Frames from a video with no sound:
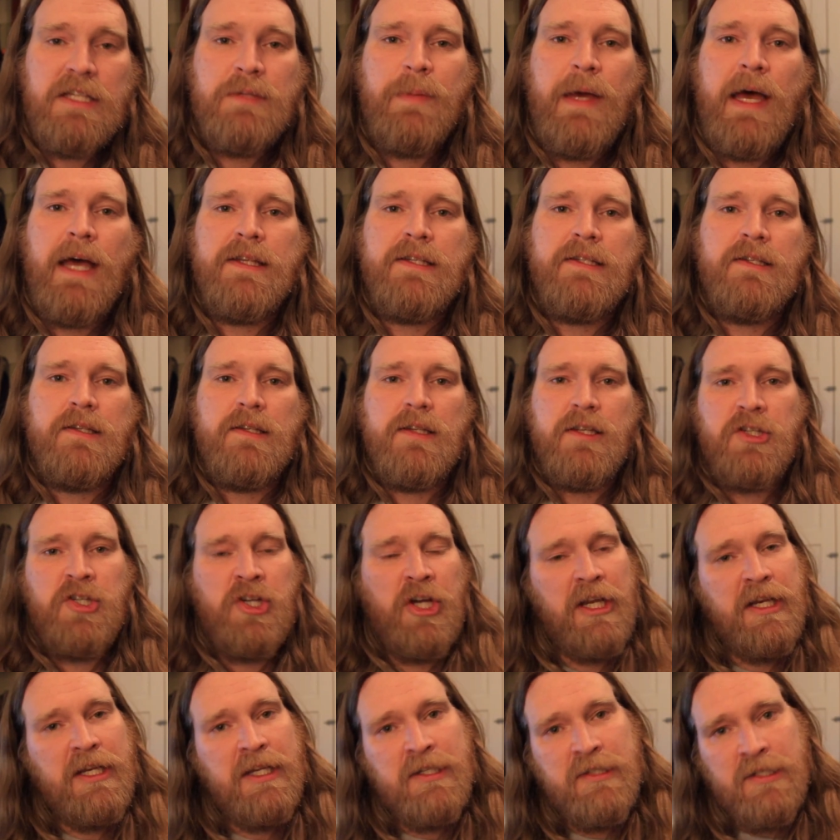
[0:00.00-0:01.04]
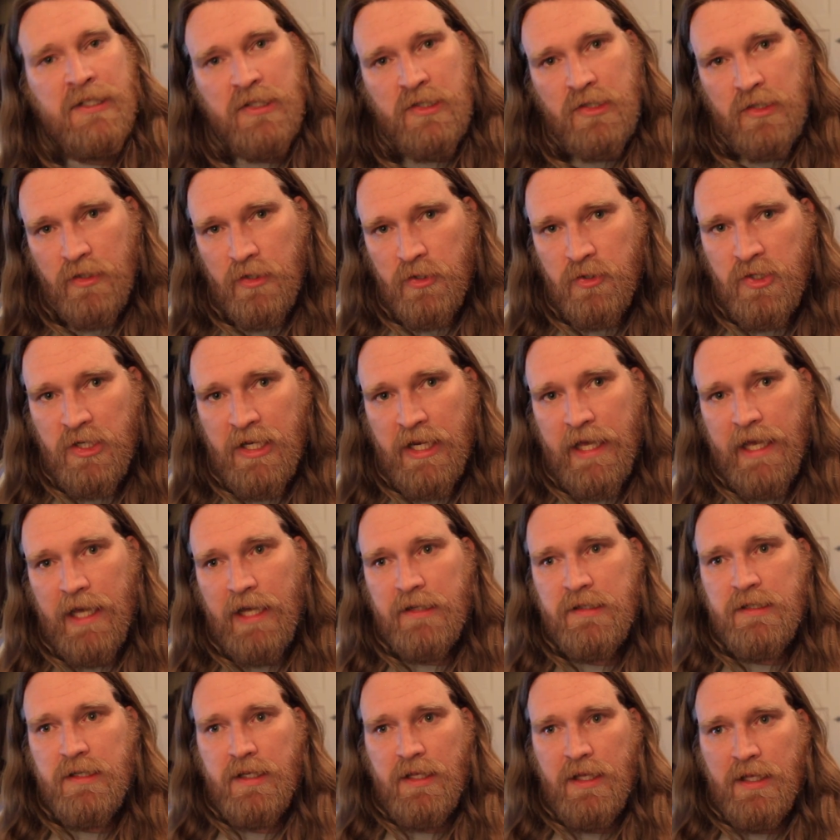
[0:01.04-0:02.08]
passes the Chinese Exclusion
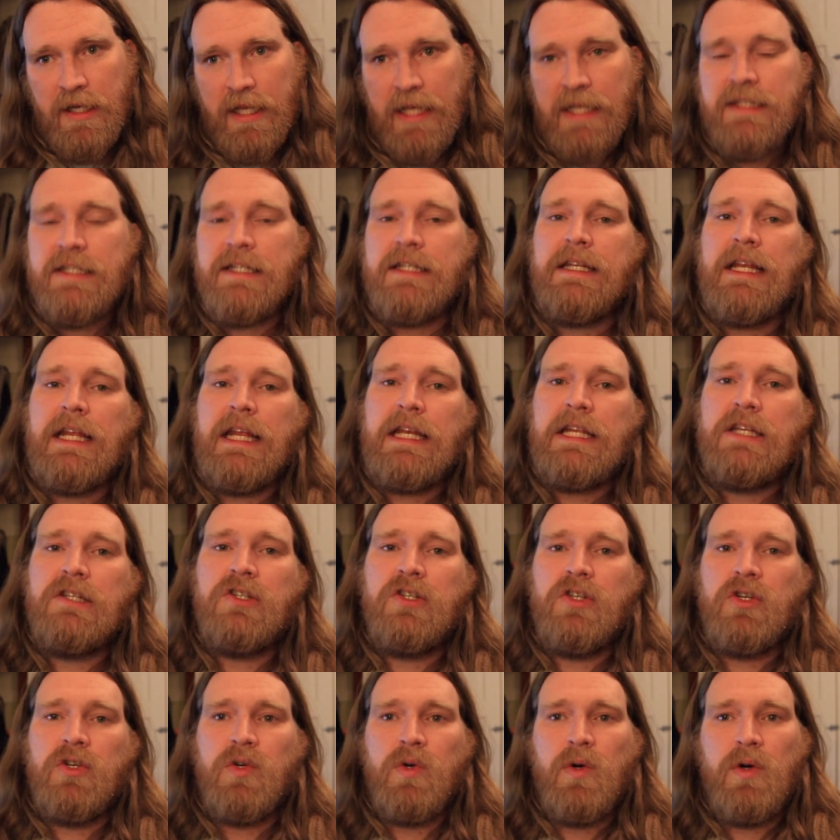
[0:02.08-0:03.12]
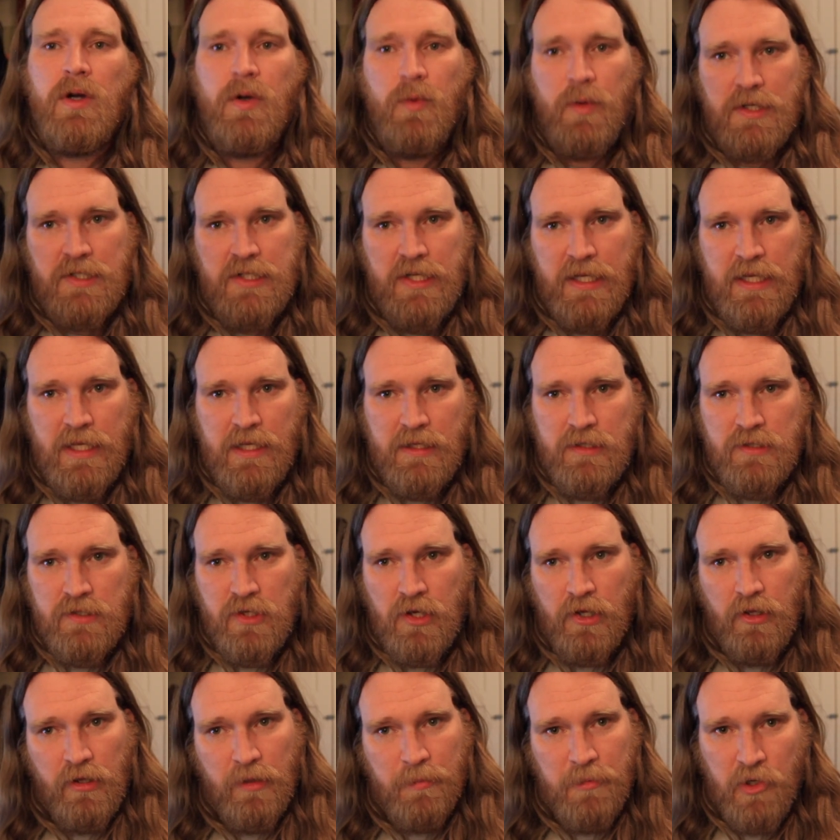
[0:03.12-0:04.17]
Act in 1882, which ends
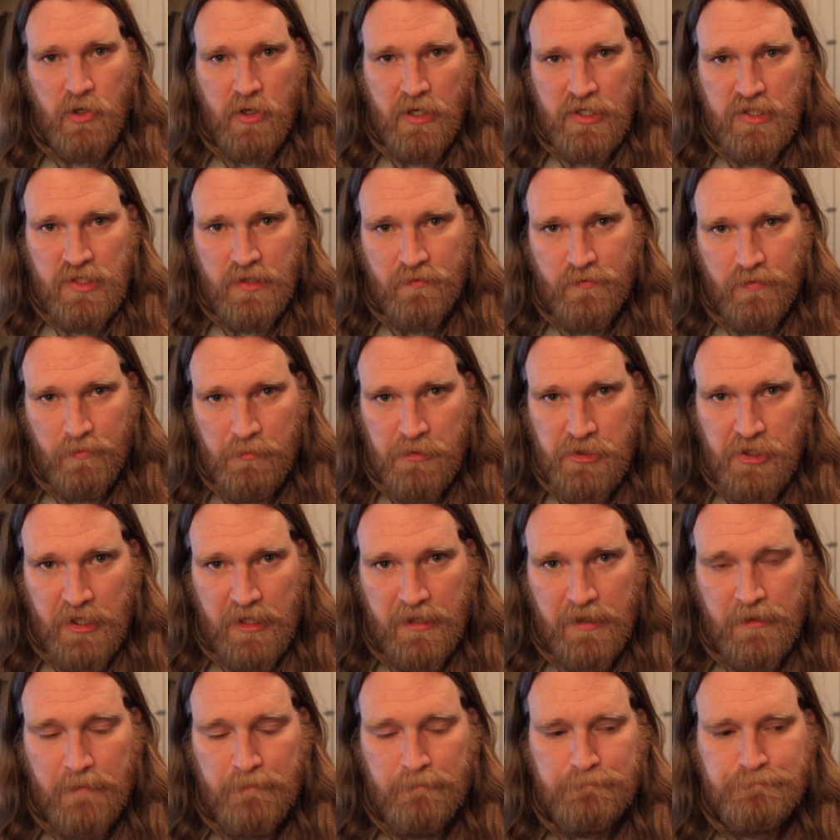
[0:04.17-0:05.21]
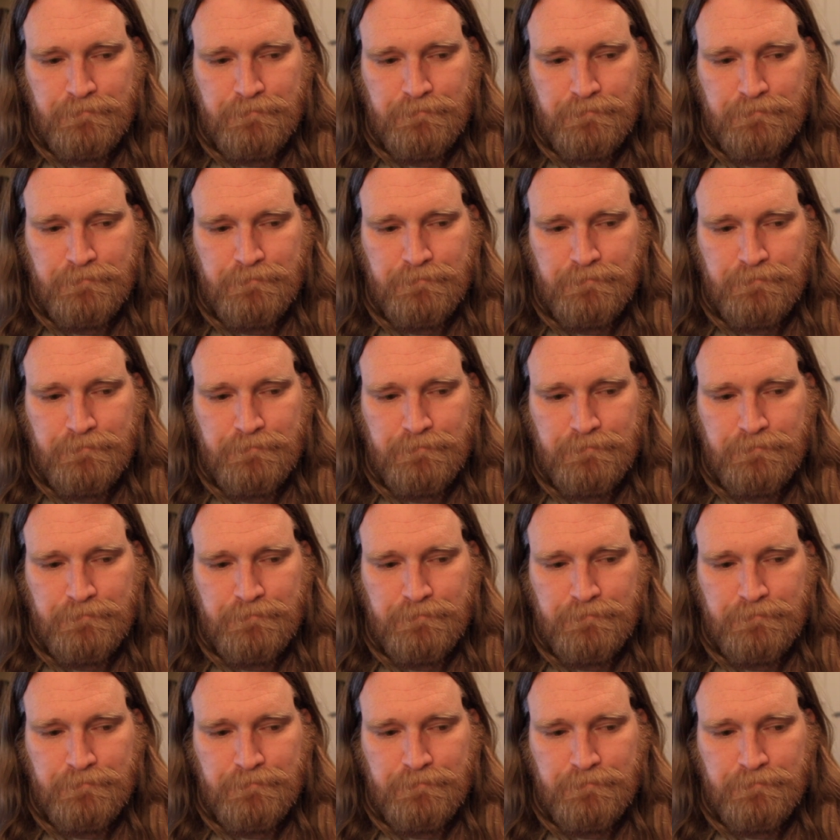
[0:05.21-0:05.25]
all immigration from China.